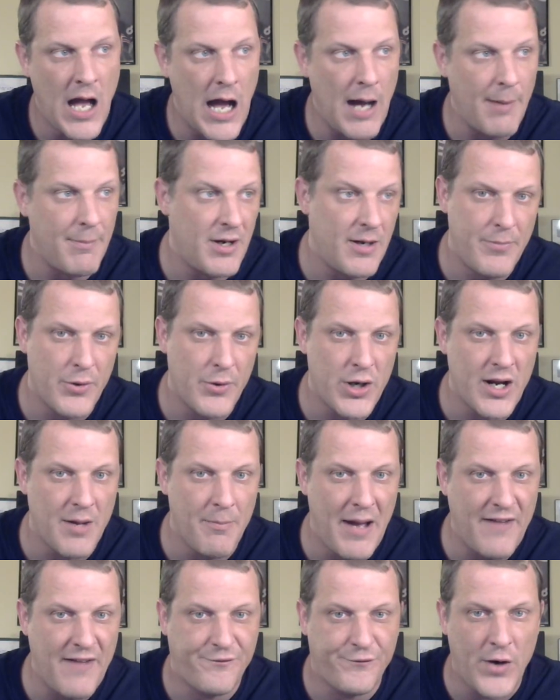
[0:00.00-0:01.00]
I'm going to bring in
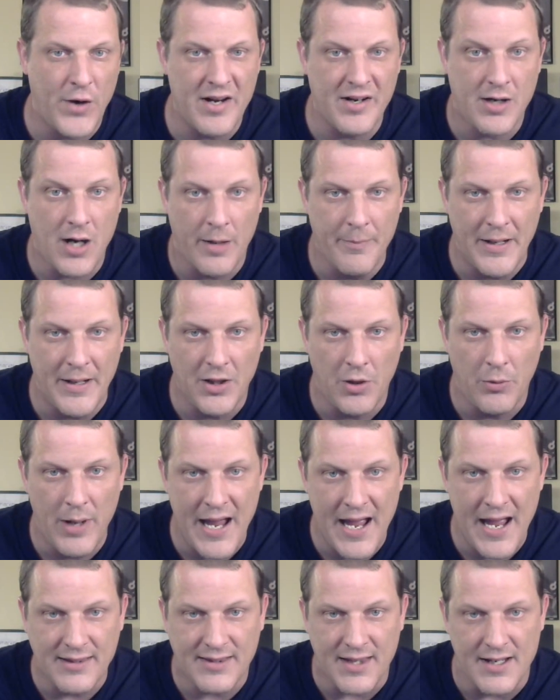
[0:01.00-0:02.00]
my friend Carmelo
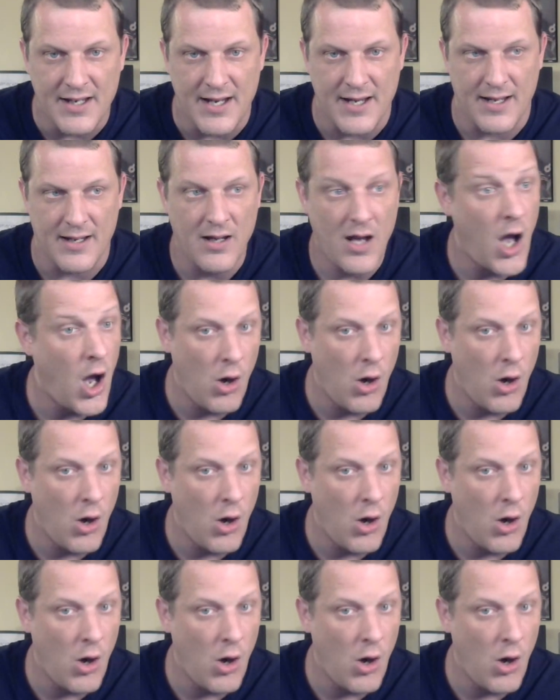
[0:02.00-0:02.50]
Anthony.